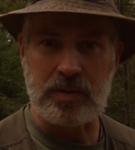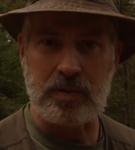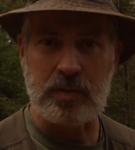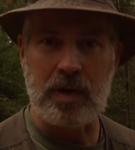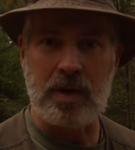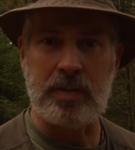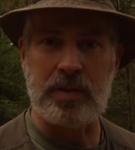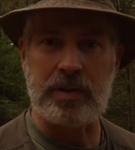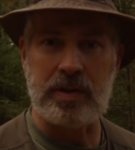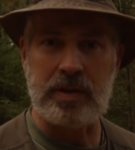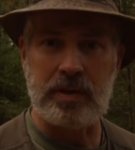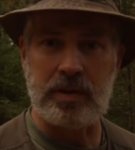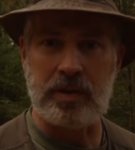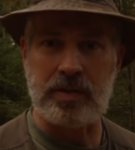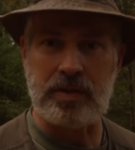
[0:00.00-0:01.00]
the raw
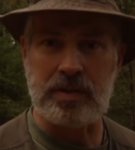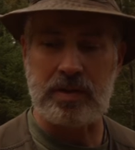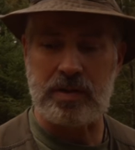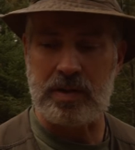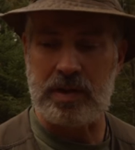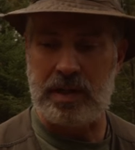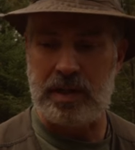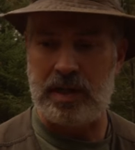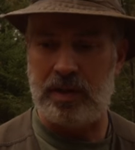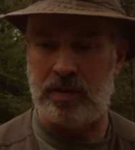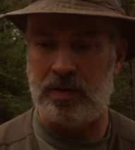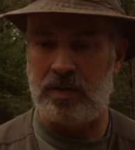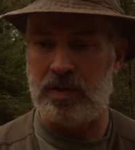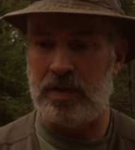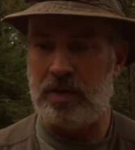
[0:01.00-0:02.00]
materials, and see
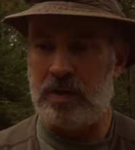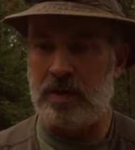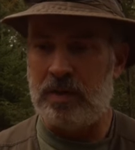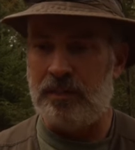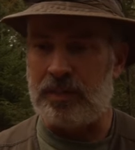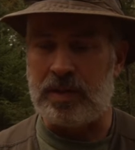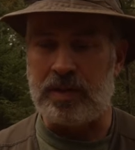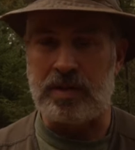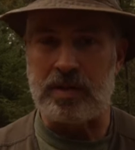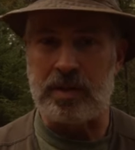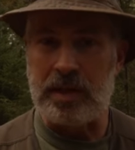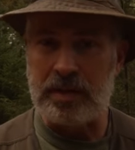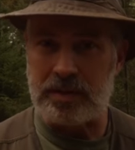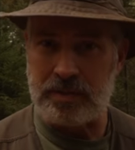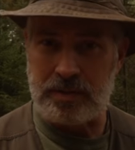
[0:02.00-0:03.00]
how to
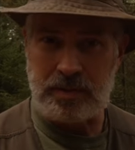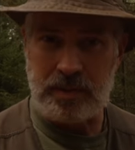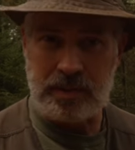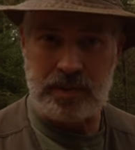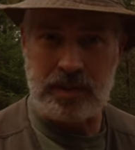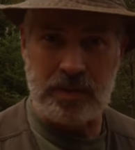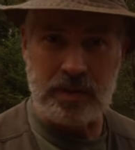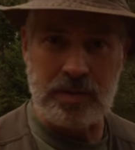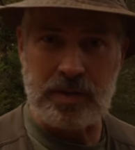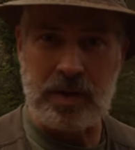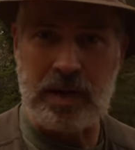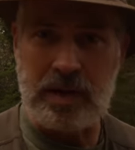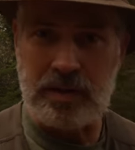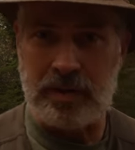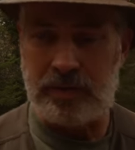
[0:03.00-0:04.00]
select those materials and
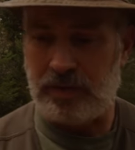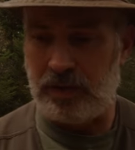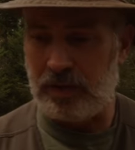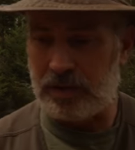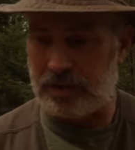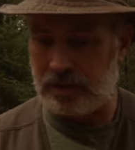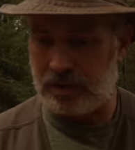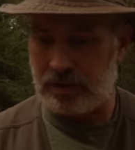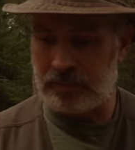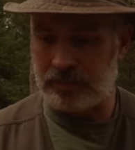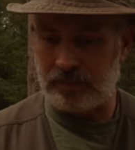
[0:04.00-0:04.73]
how they function,